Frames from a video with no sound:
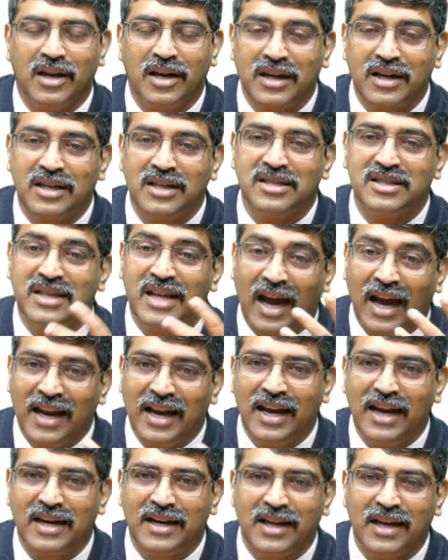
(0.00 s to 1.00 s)
It is
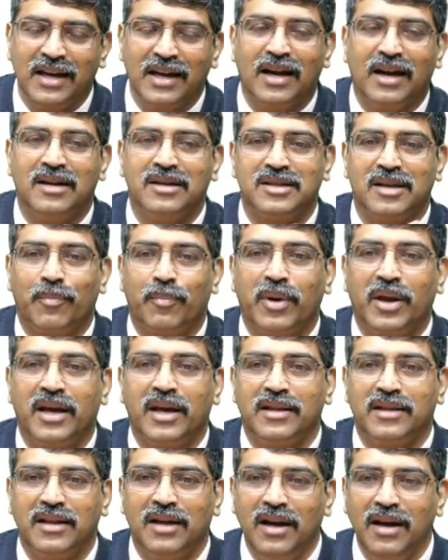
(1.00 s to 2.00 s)
dilating and
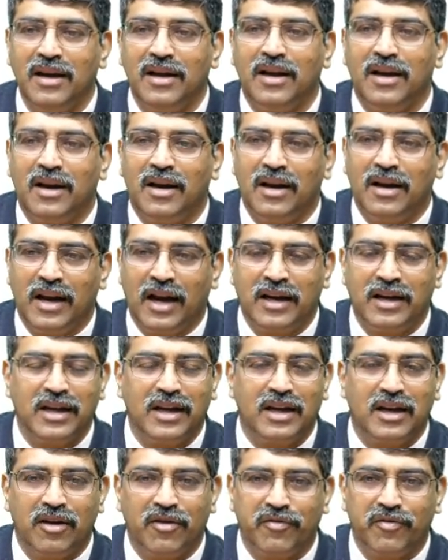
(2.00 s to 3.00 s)
supplying the
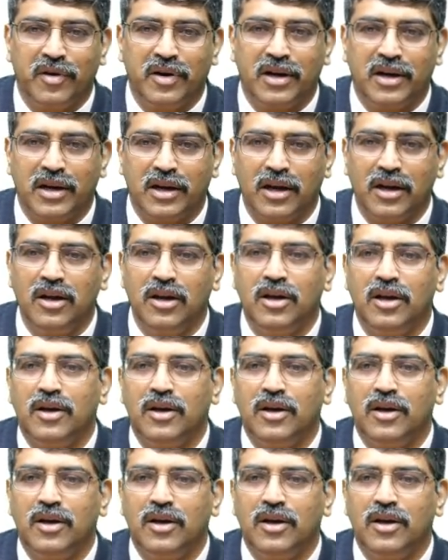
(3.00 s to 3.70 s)
entire left ventricle.